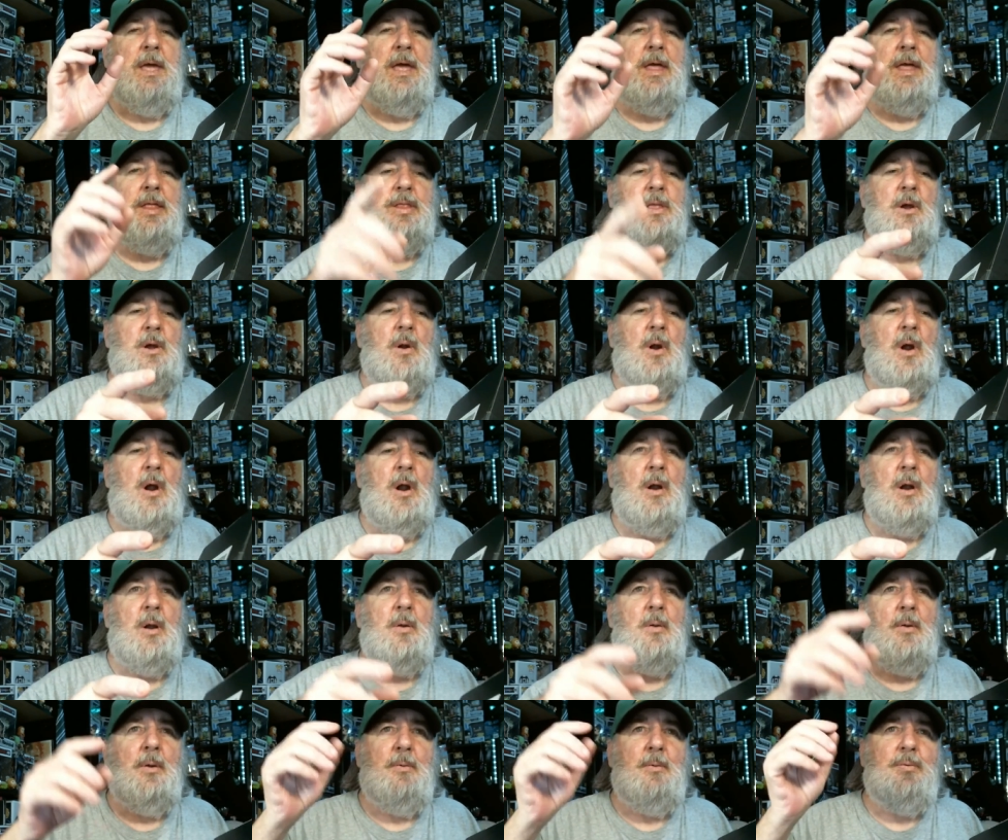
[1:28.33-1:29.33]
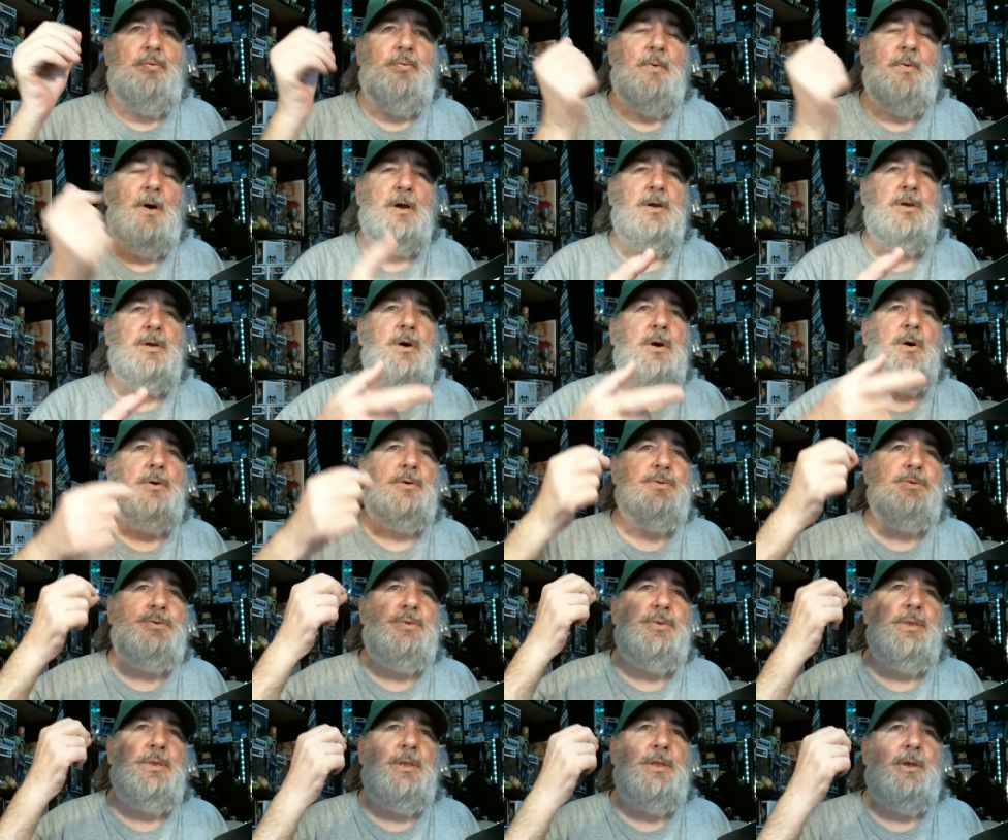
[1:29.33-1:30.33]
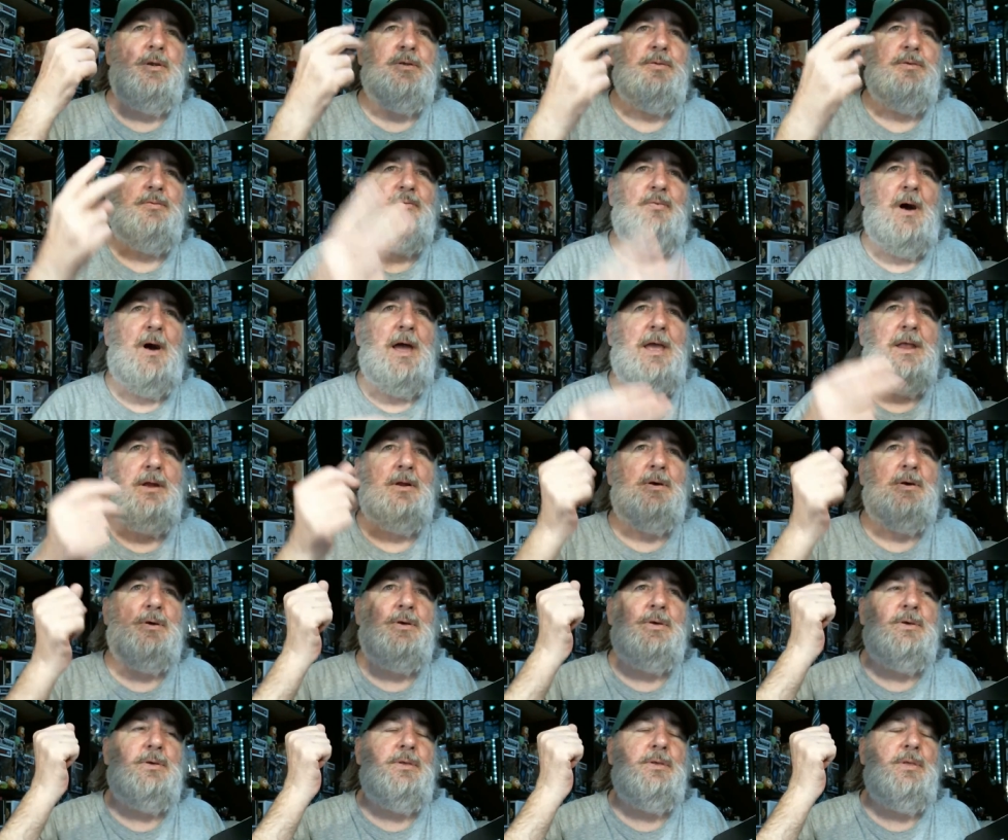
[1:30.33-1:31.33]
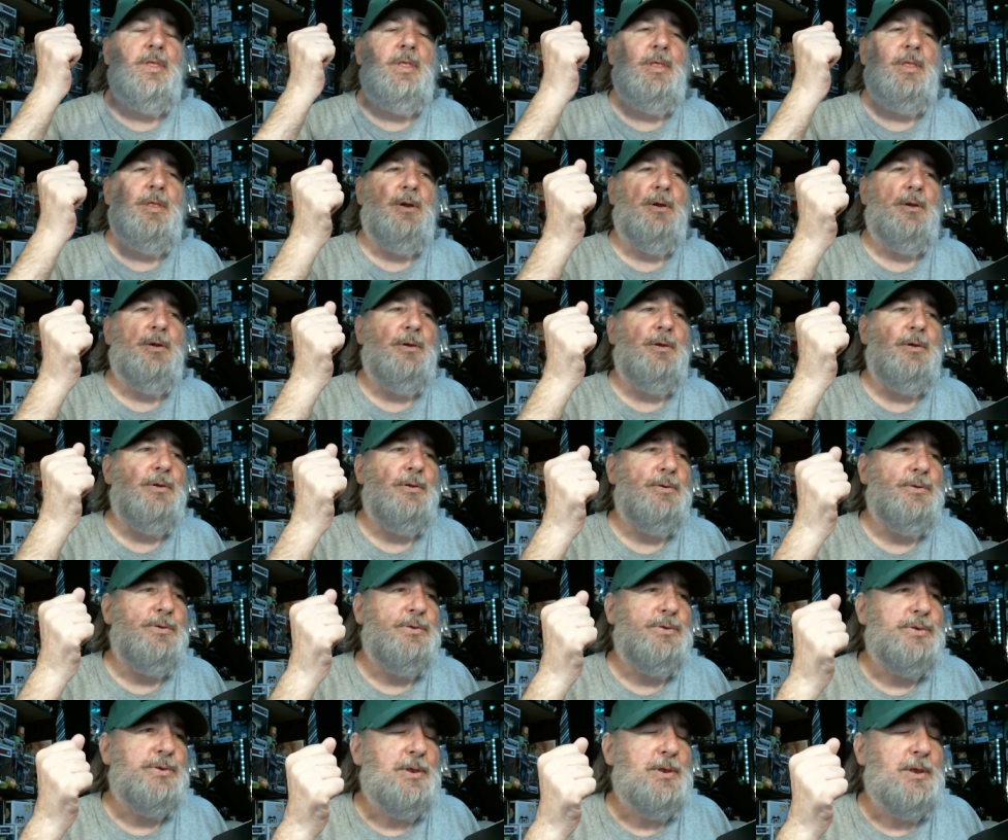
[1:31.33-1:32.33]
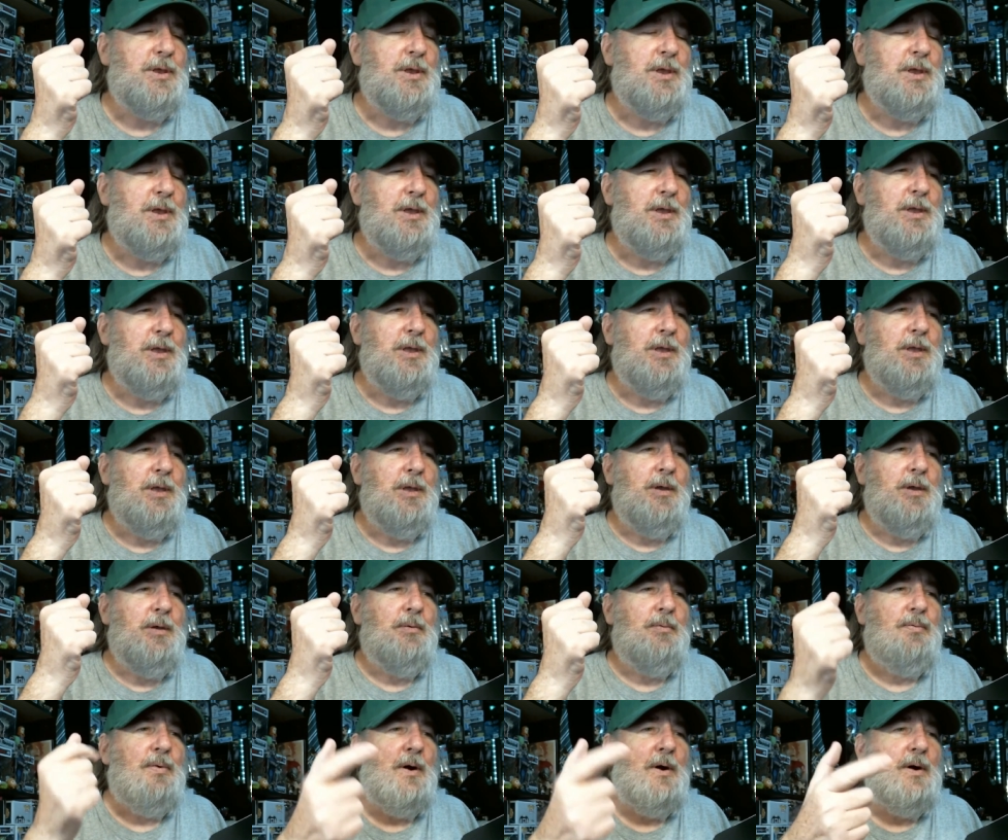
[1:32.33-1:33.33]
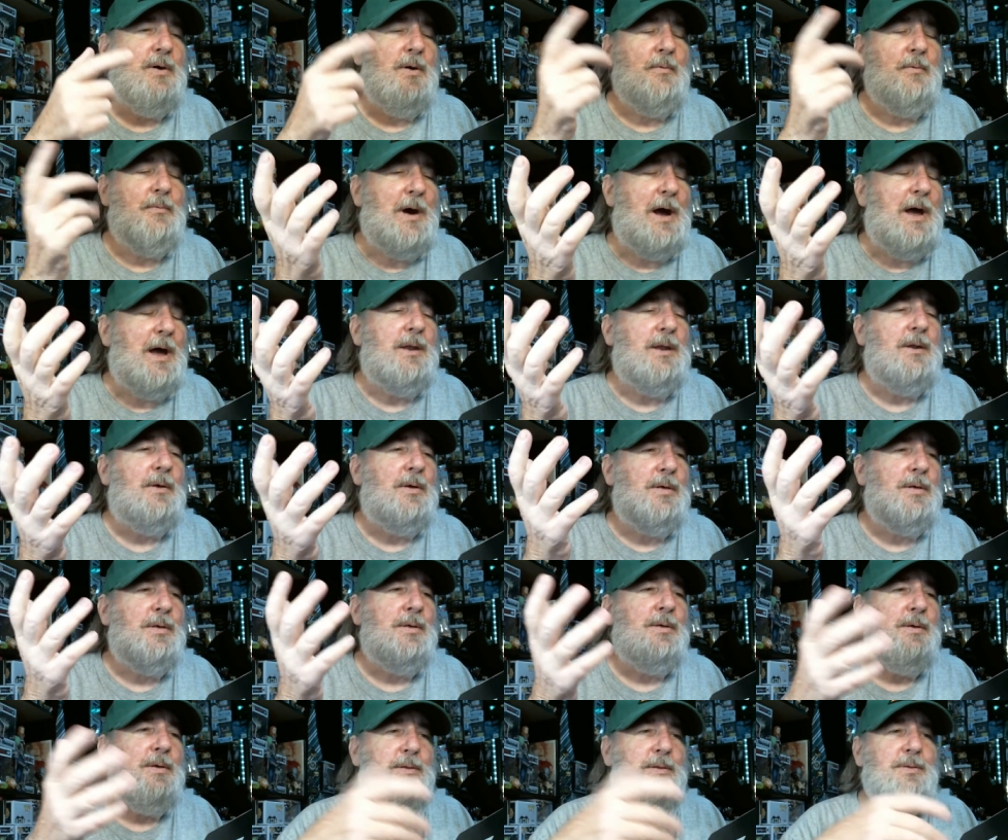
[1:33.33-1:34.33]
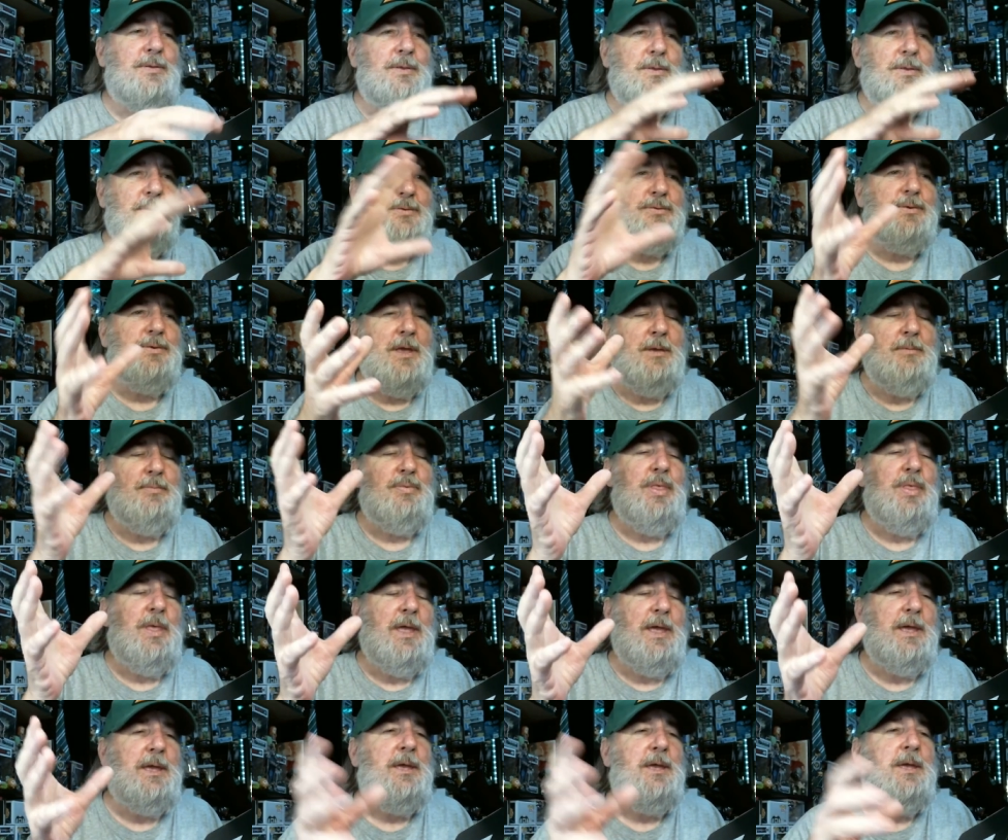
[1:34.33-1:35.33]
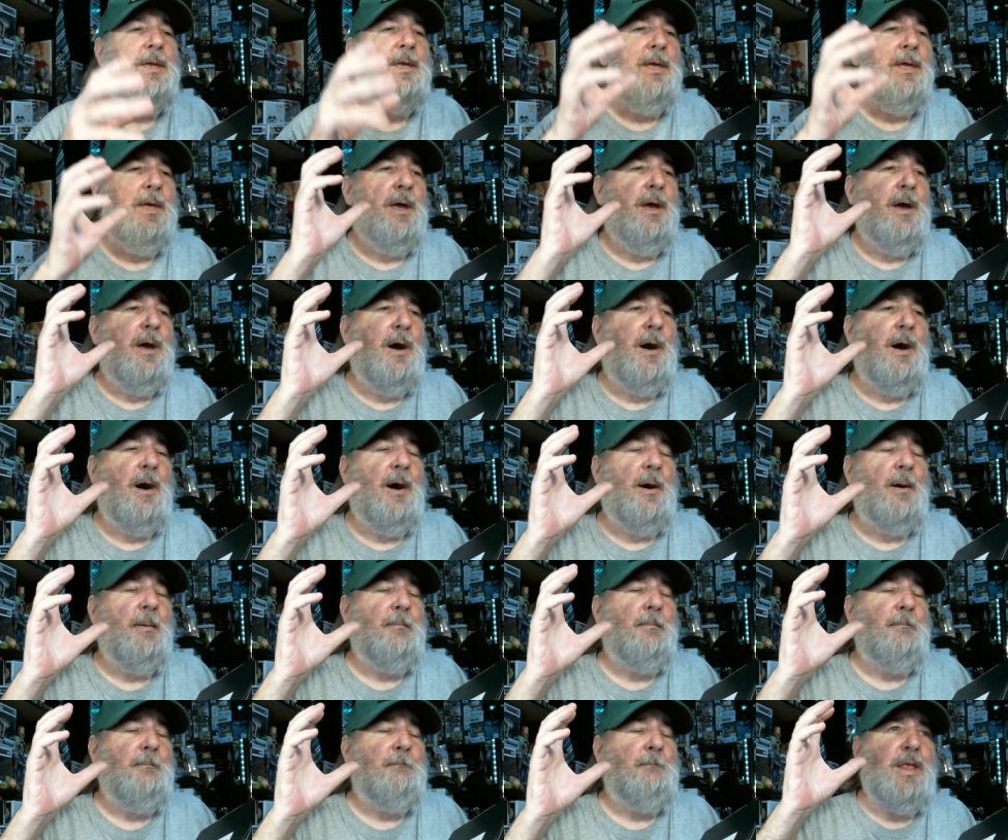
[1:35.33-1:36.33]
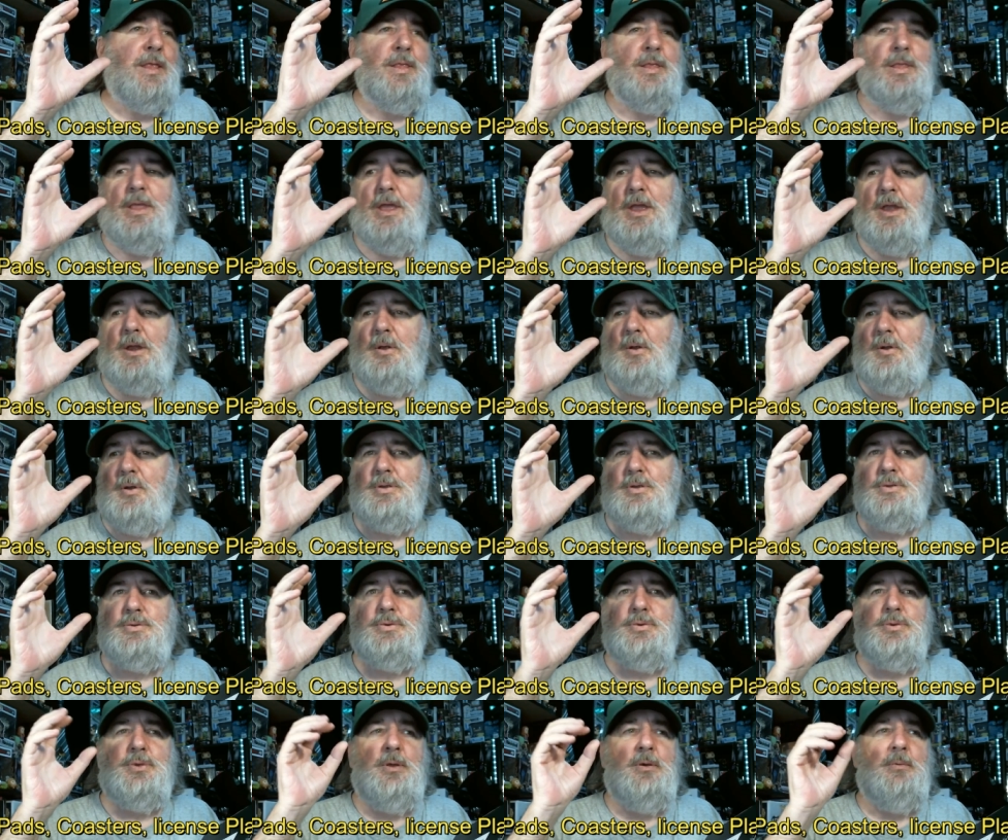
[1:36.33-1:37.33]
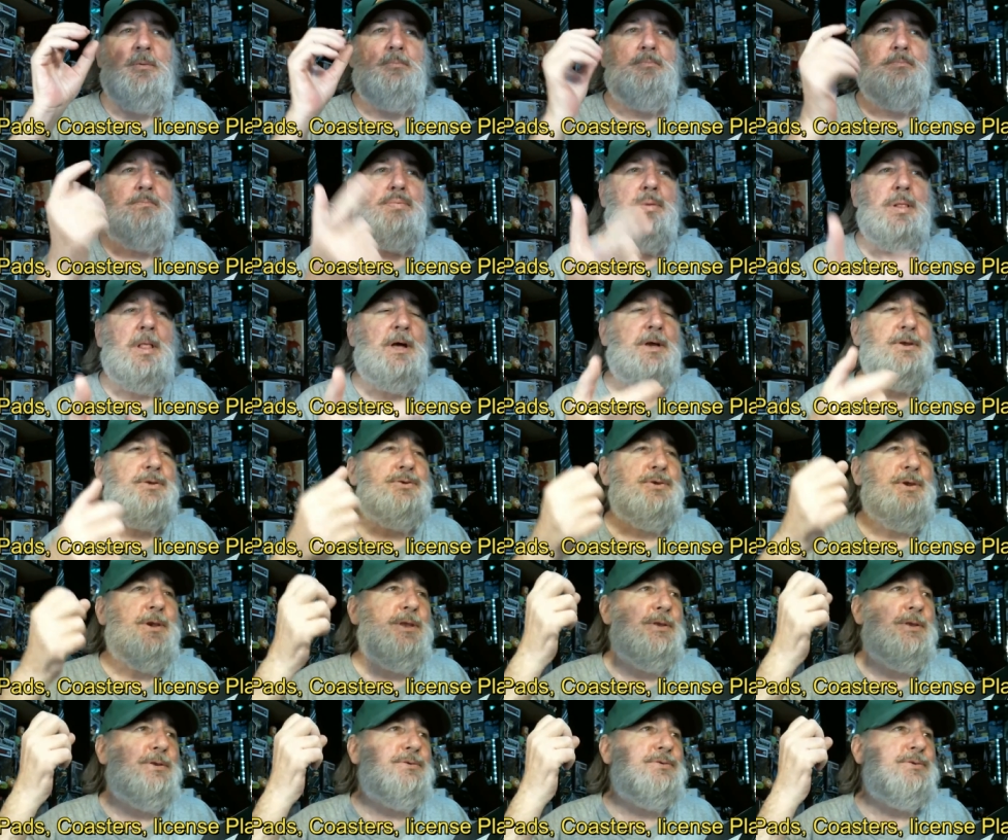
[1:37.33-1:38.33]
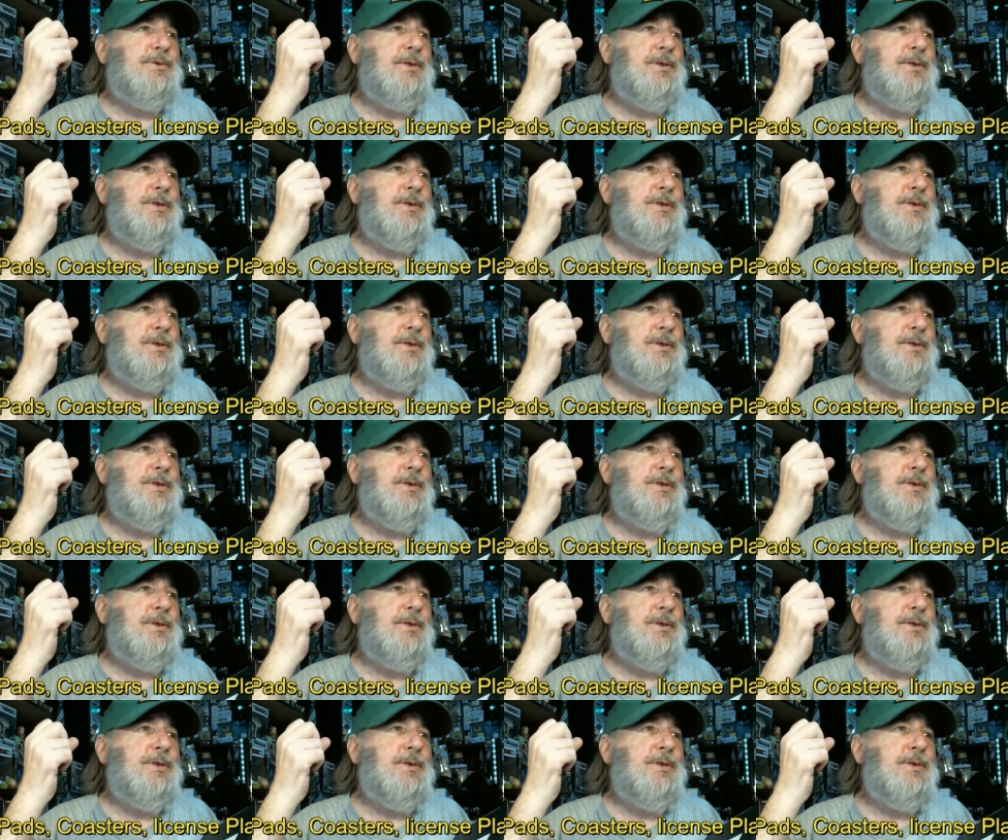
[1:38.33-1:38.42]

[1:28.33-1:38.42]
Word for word: And there are Funkos, there's vinyl, there's Funko vinyl, same thing. Um, there's plushies,